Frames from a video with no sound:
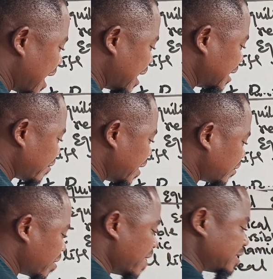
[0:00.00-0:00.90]
and the rate
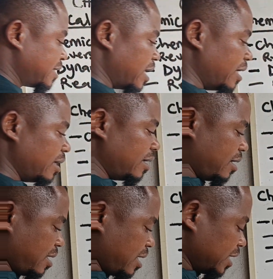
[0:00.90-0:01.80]
remains steady.
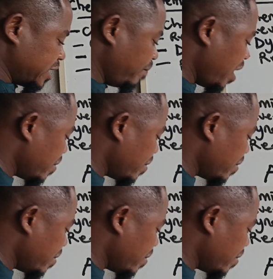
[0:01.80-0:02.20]
Simply